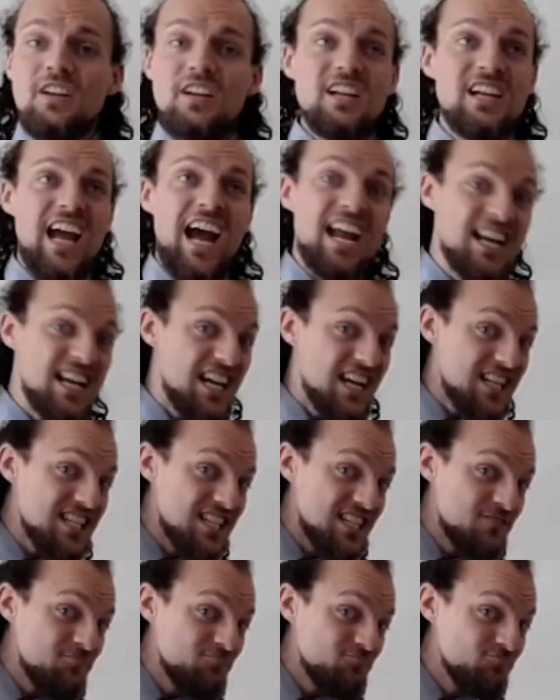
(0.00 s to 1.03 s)
can
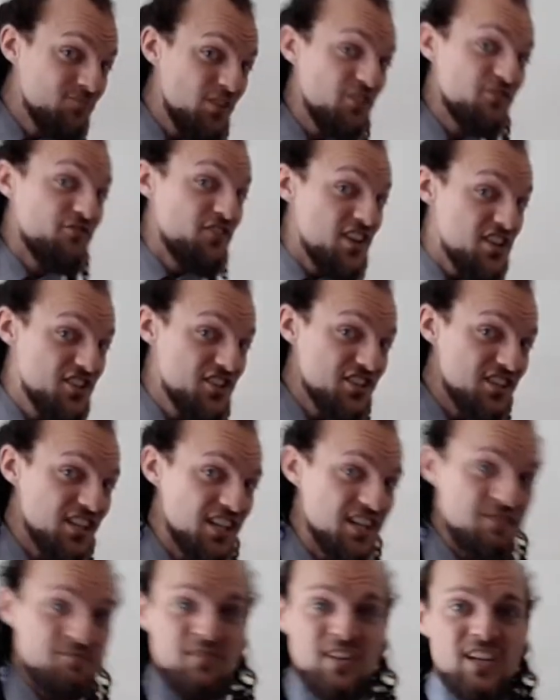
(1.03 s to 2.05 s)
it
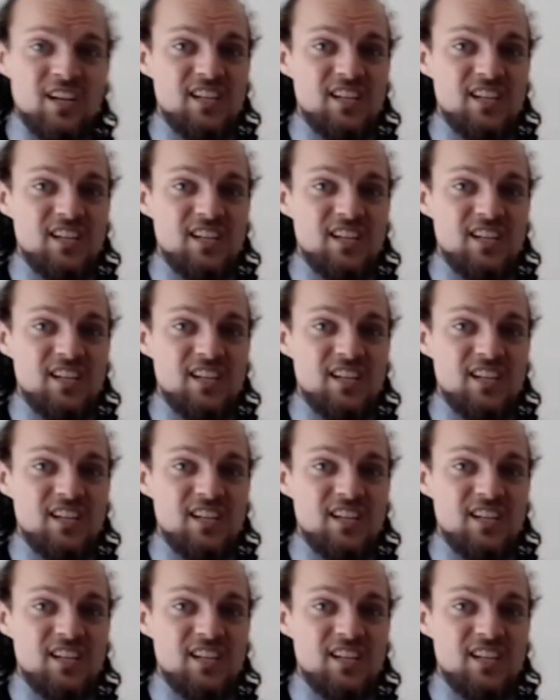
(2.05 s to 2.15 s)
efficiently